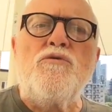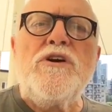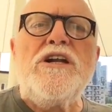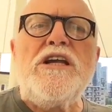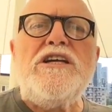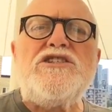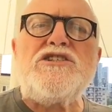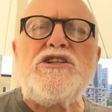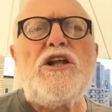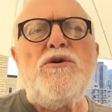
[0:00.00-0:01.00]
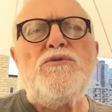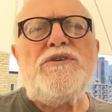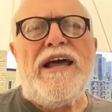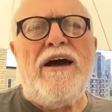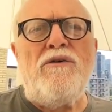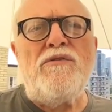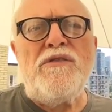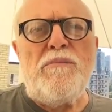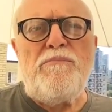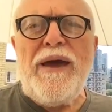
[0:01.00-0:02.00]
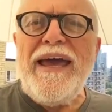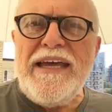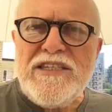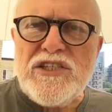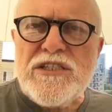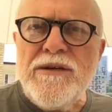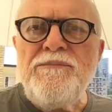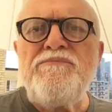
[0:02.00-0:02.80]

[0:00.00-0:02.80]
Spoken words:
really slow down the pace,